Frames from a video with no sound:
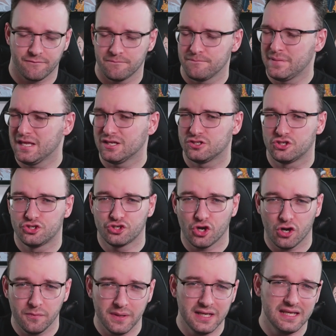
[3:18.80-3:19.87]
be it
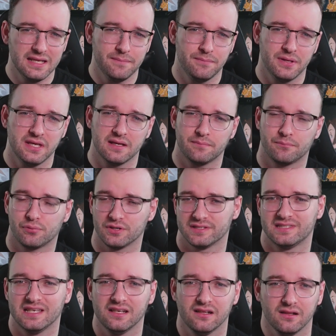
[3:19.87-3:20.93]
Germany, be it
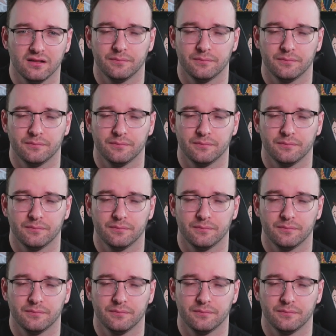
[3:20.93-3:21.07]
Brazil,